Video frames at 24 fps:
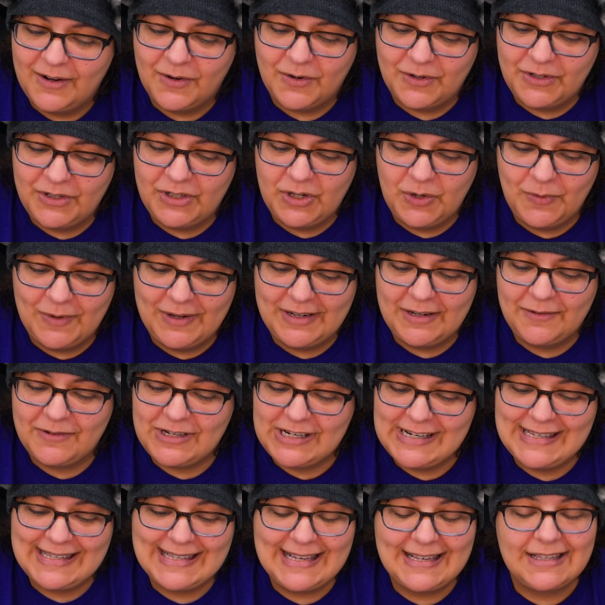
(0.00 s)
Or you know what, if
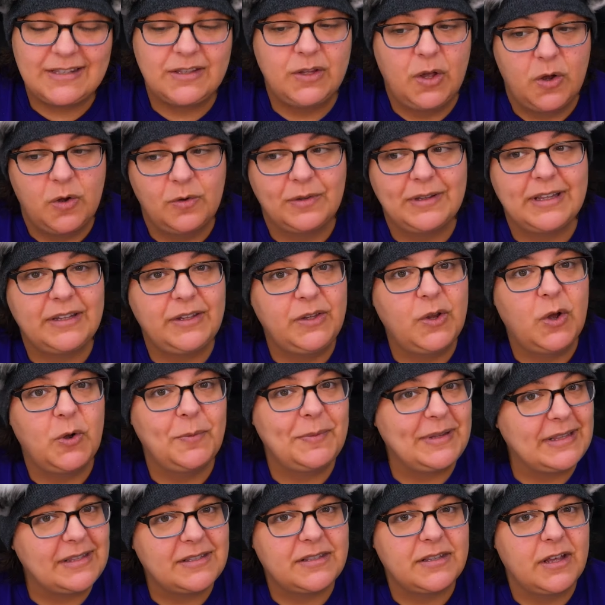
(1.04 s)
she says no, then no
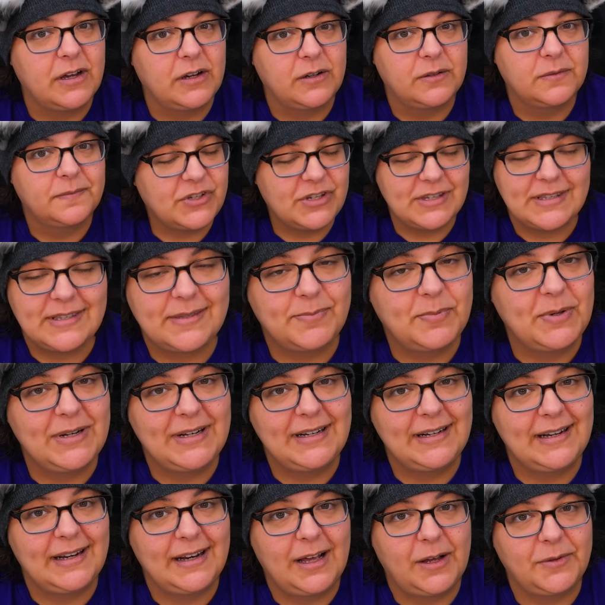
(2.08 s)
means no. Just
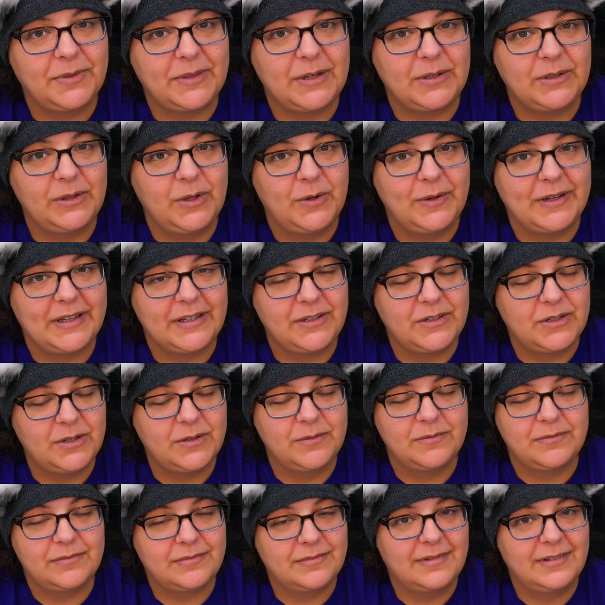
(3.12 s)
putting it out there, Logan,
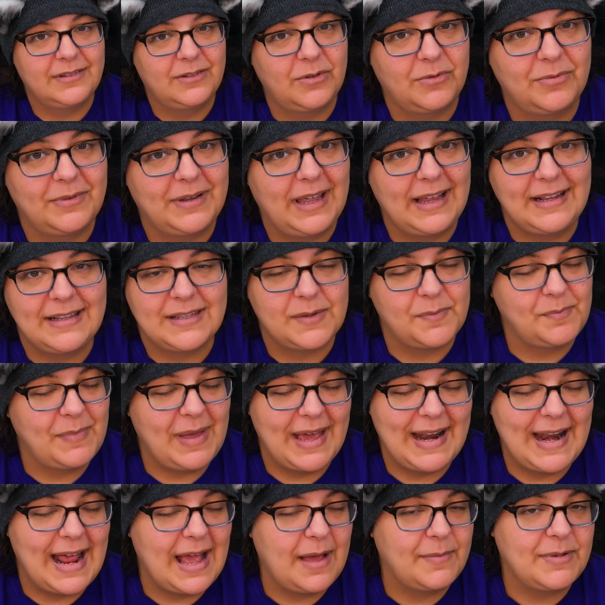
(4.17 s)
don't, don't gain some
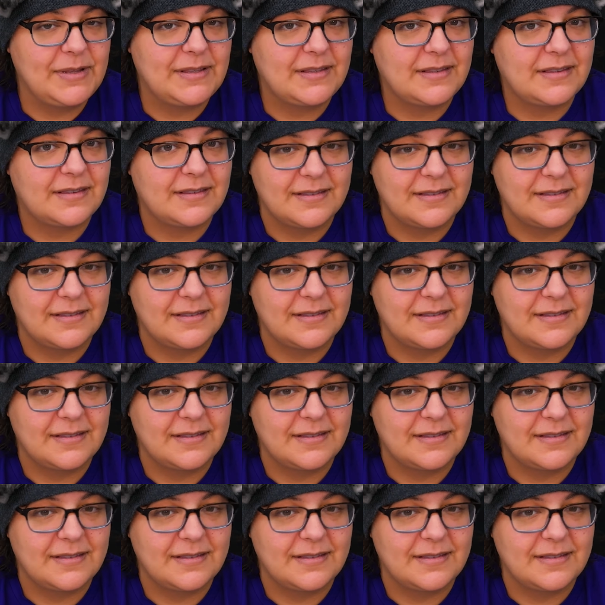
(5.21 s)
bad habits.